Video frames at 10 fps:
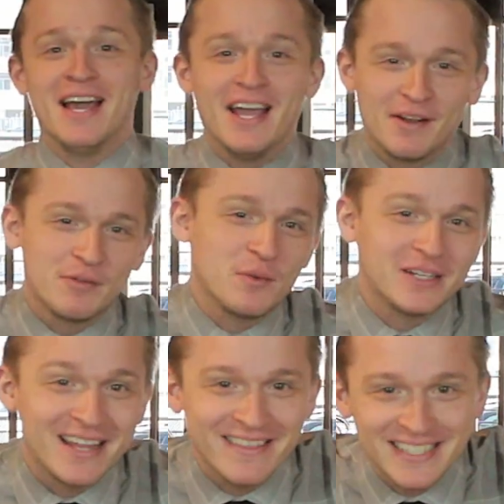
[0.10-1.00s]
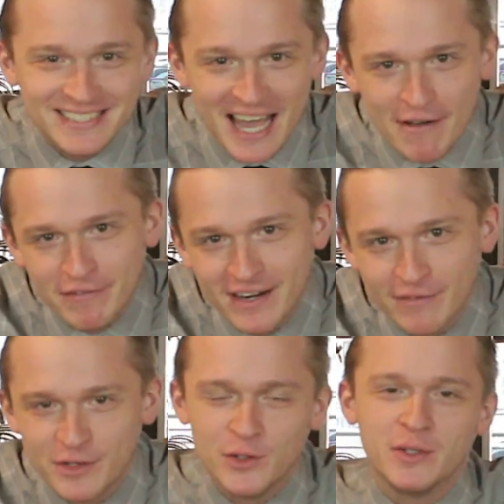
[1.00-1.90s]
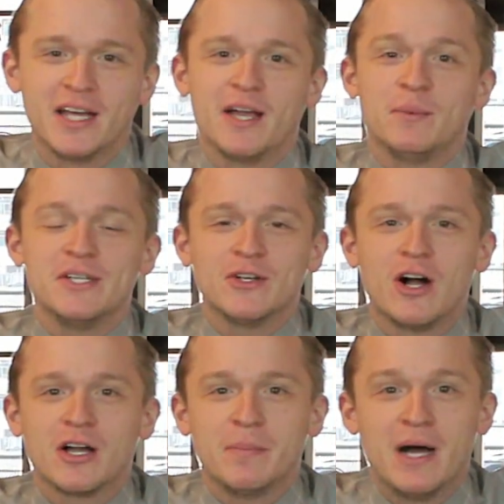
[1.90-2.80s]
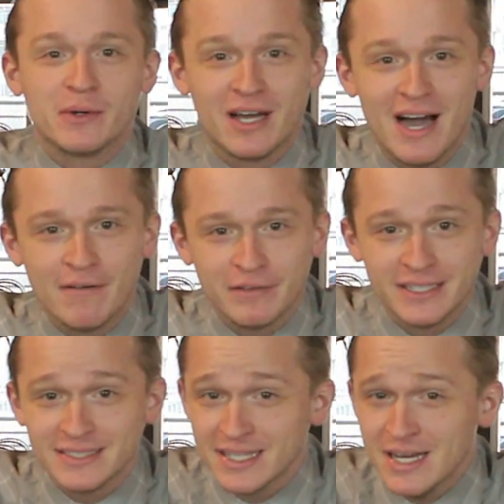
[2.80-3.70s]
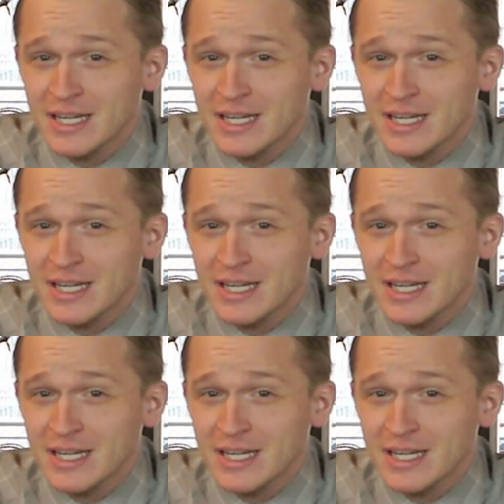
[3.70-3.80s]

Hey everyone, on this F&F Q&A, we talk about confidence,